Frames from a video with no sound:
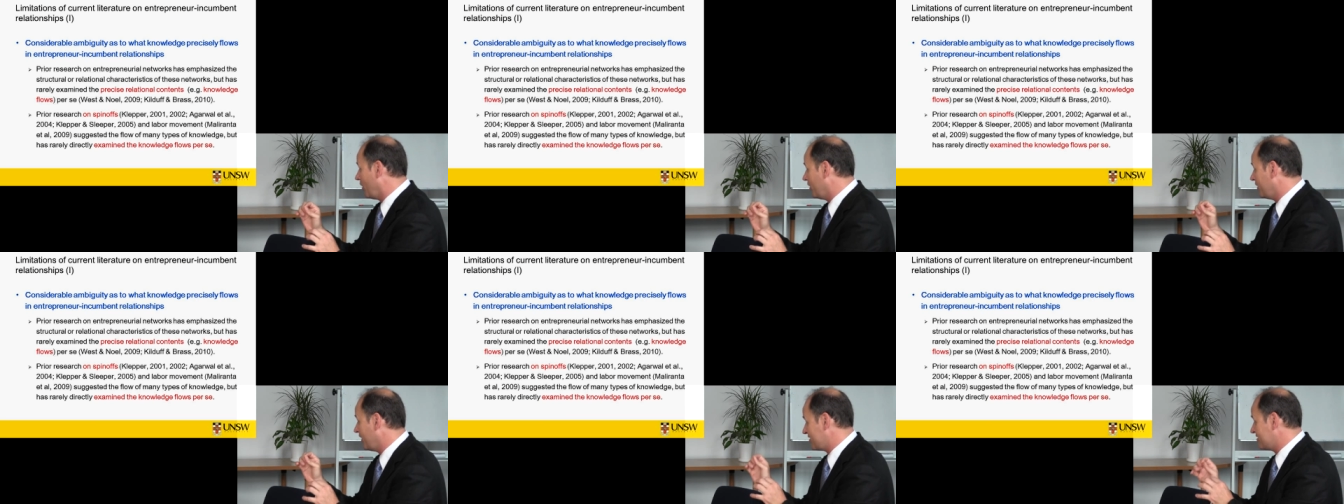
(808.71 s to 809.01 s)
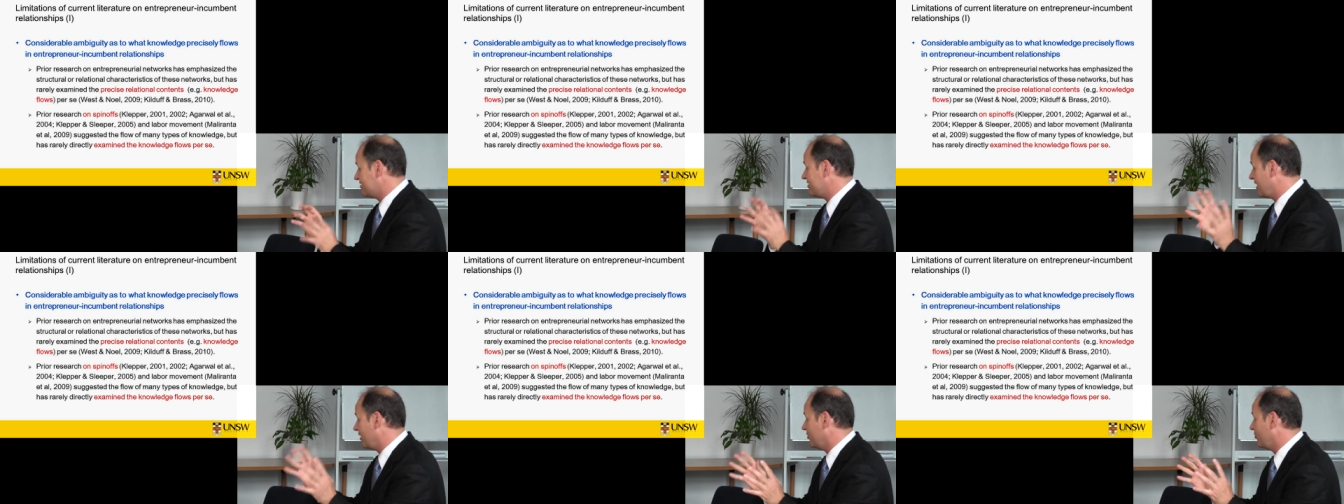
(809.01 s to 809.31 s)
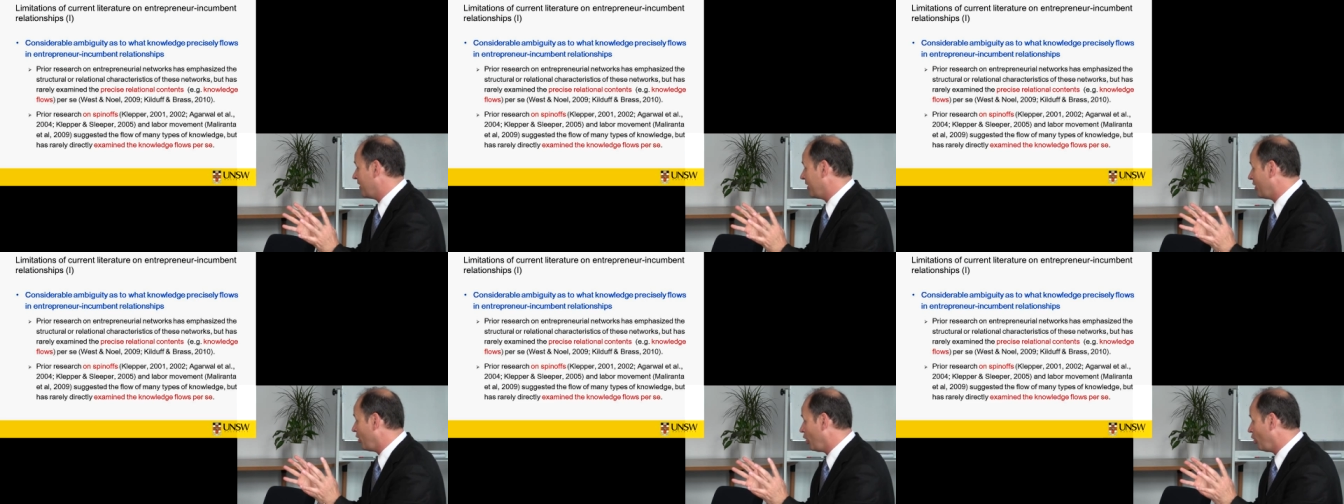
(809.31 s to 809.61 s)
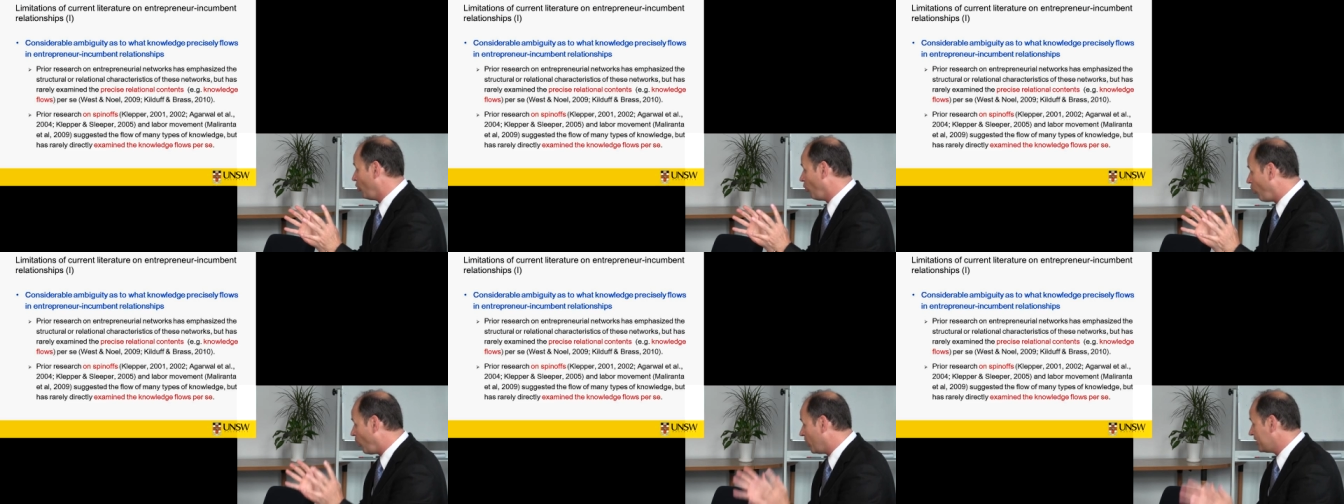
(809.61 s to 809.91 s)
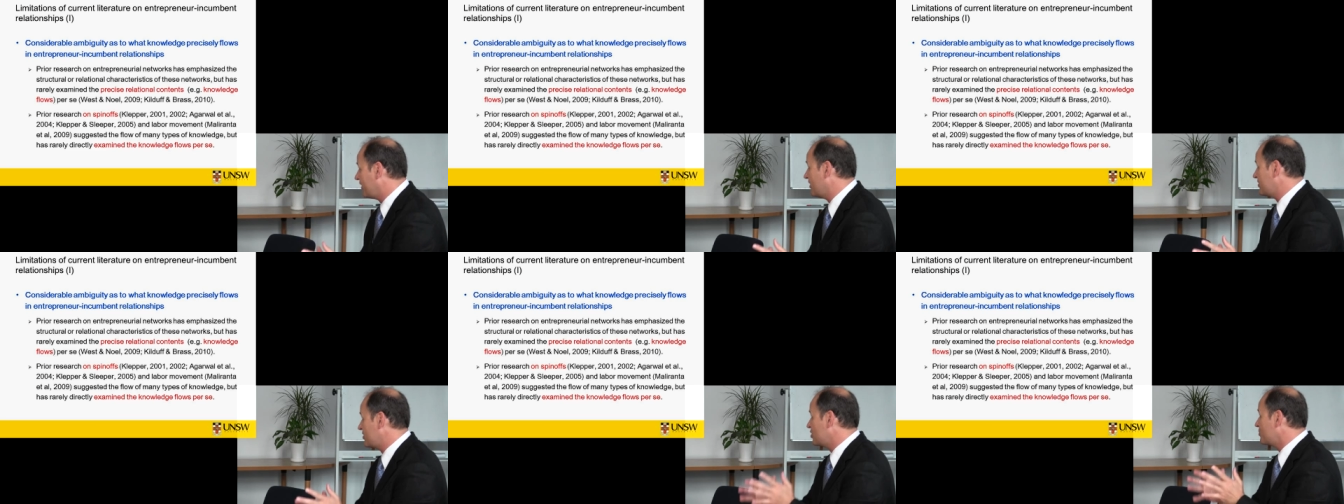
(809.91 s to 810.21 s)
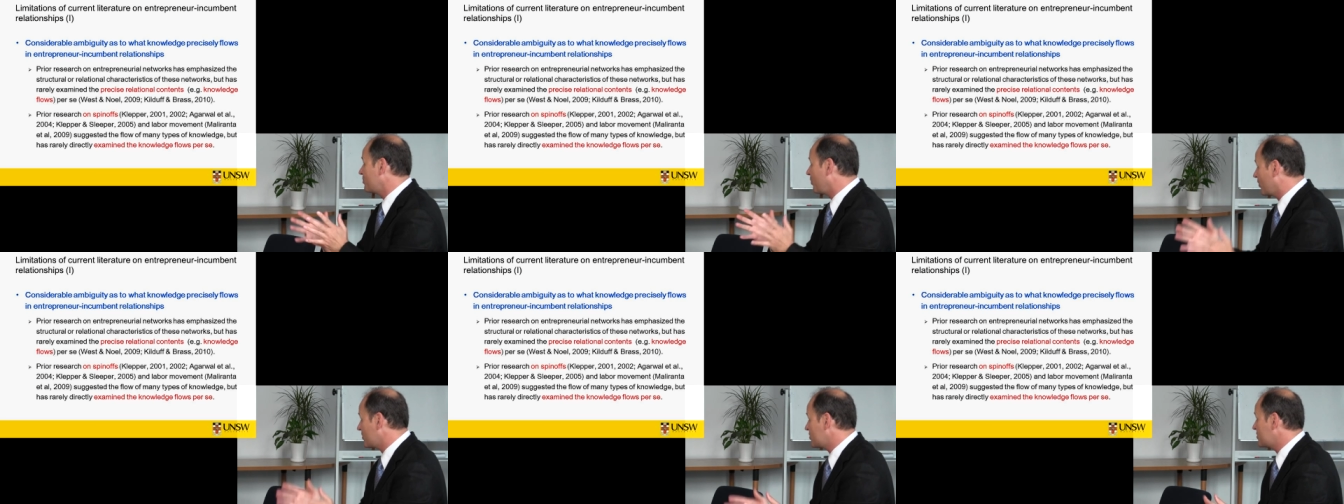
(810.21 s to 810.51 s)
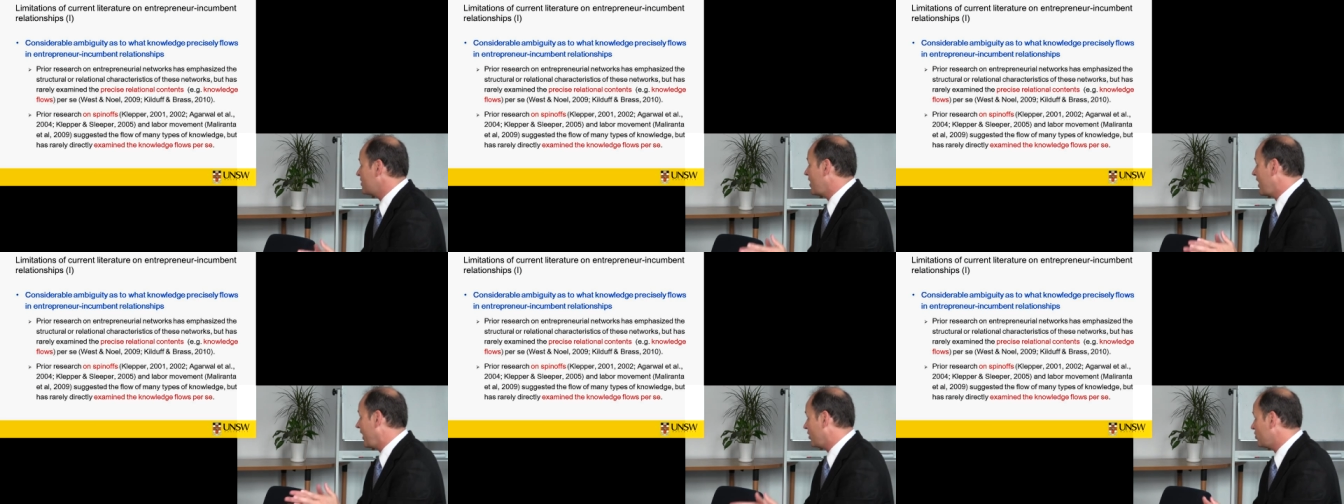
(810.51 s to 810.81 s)
one doesn't tell you at all what does this
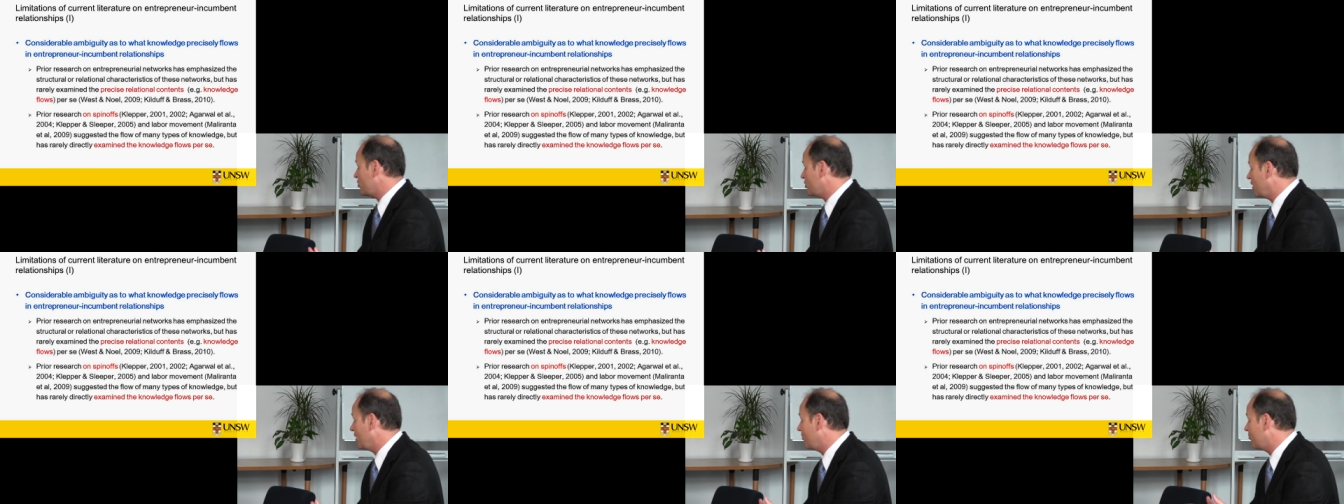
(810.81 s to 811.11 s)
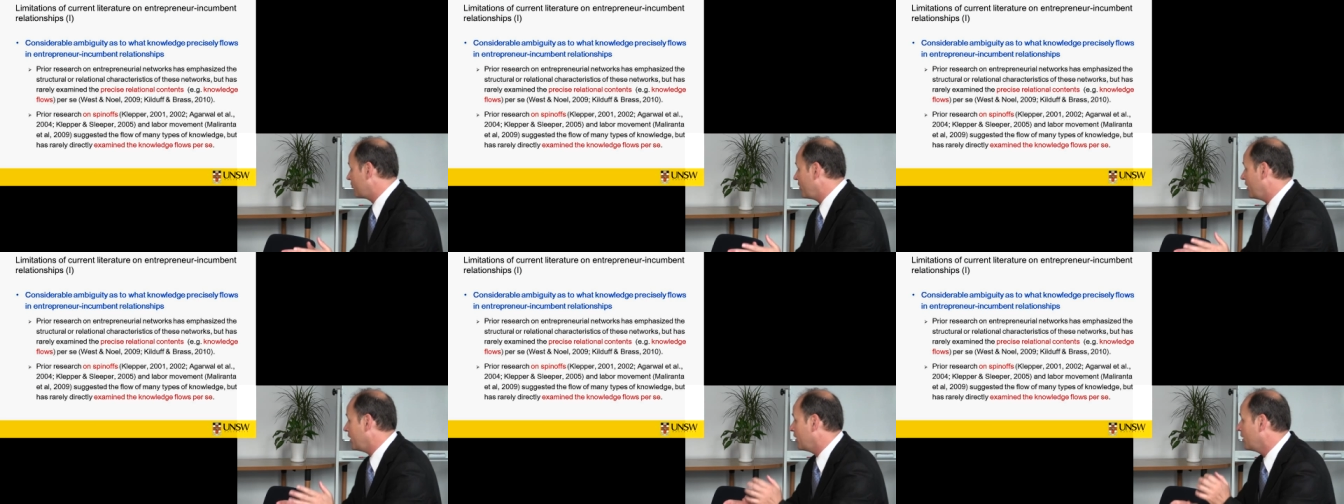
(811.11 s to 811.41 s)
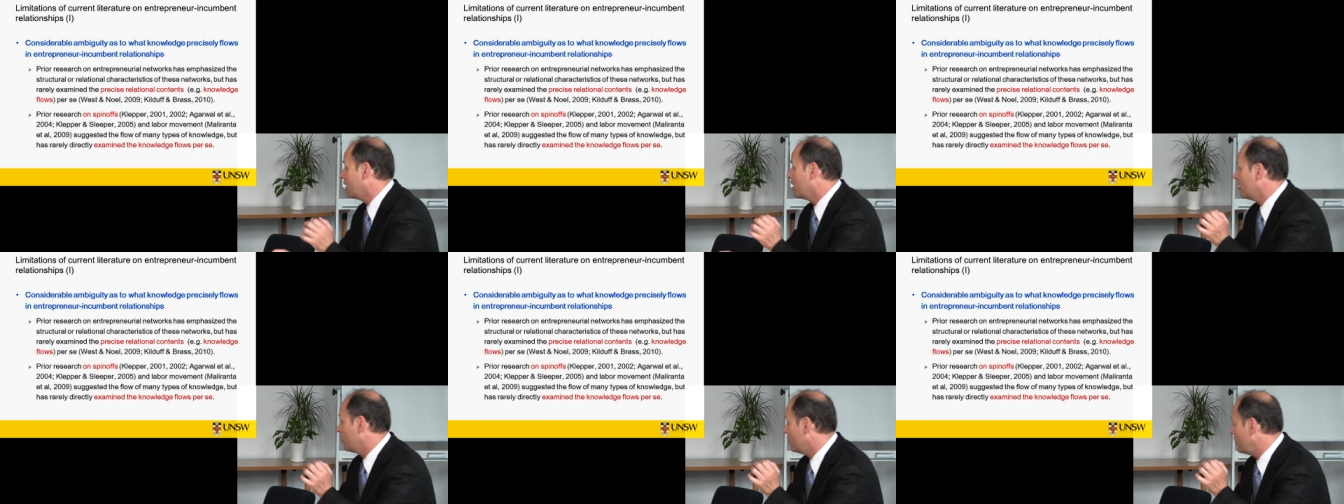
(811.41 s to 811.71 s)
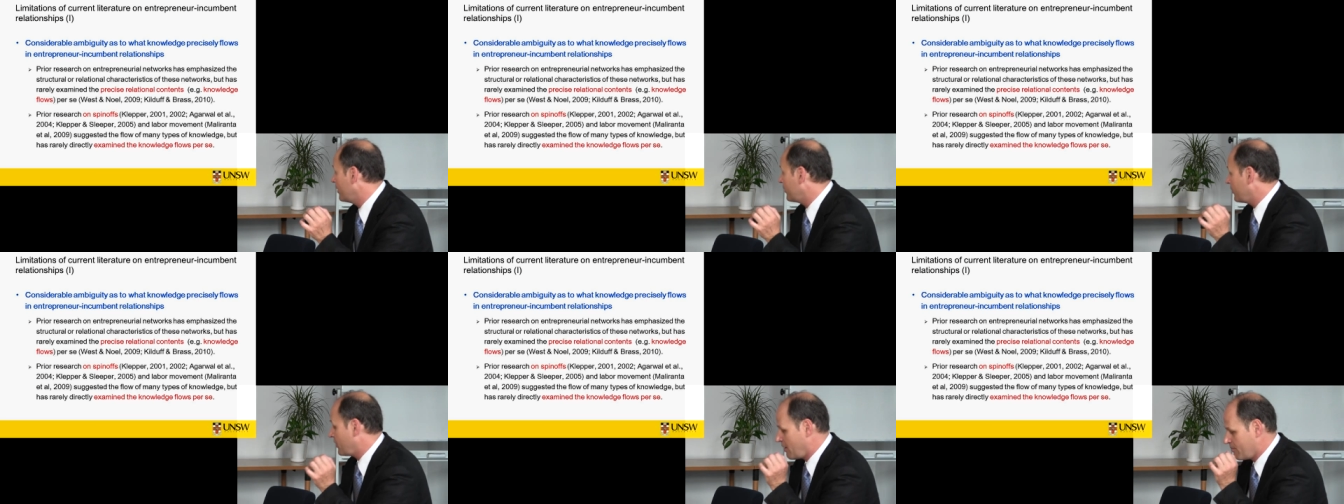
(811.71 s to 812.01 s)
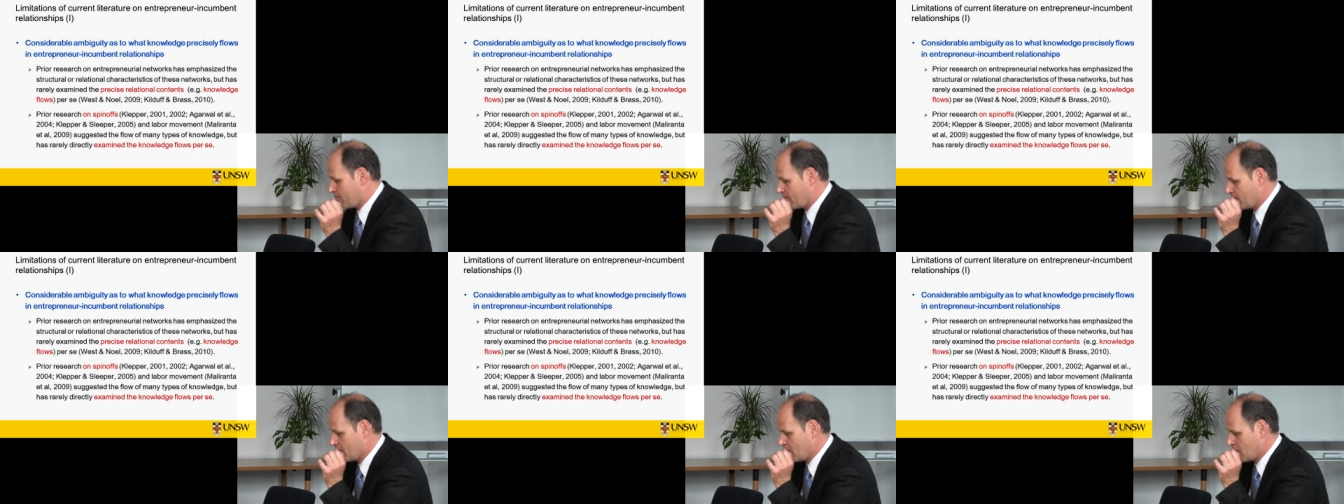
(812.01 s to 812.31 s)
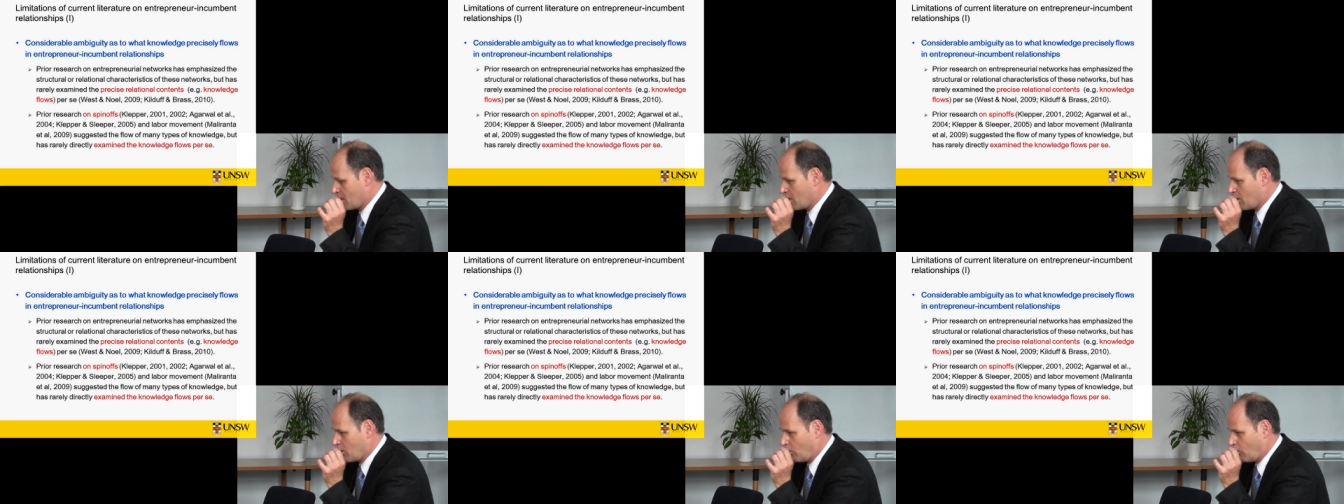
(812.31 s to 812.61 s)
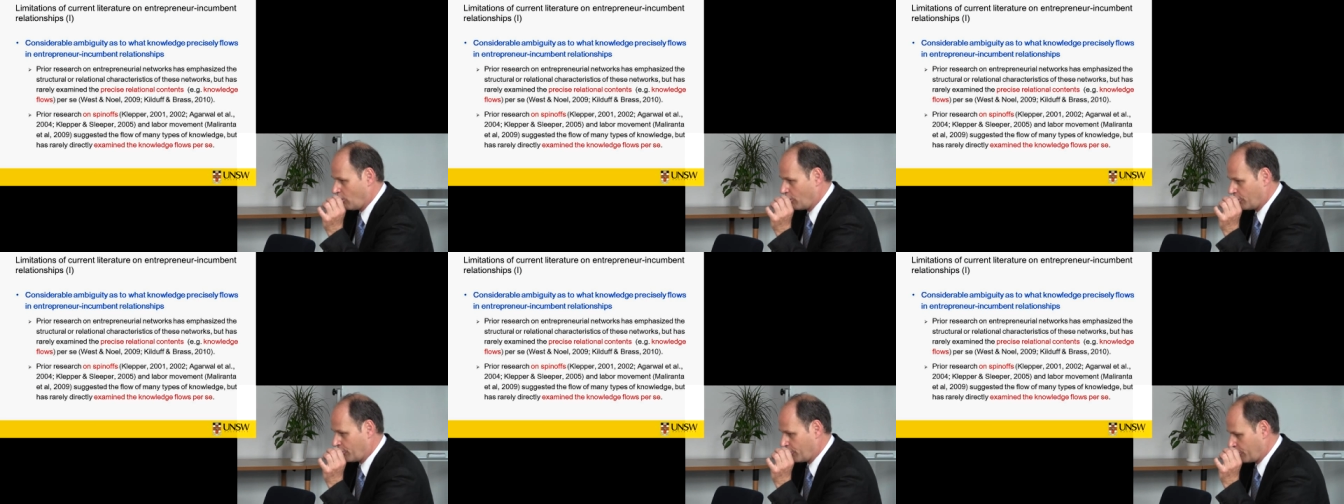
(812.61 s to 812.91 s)
person actually bring with him
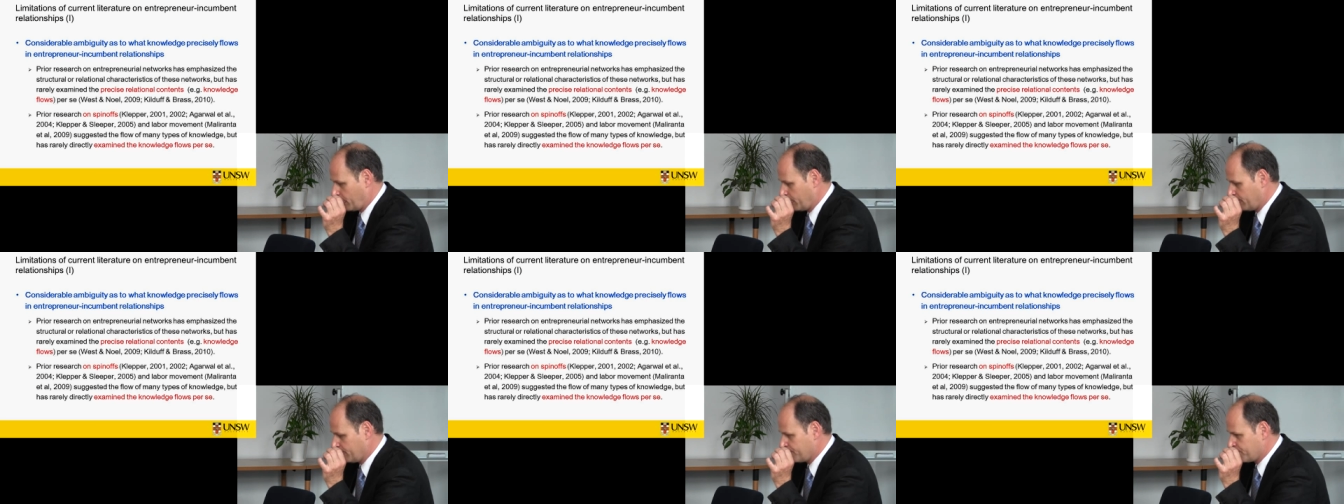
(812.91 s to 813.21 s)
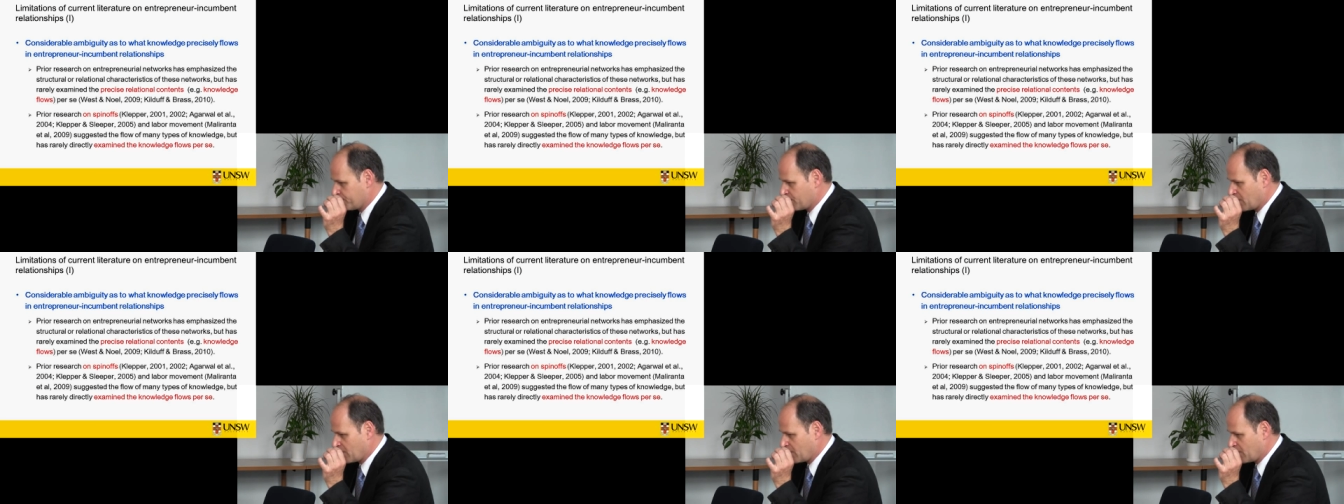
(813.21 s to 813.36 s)
or her.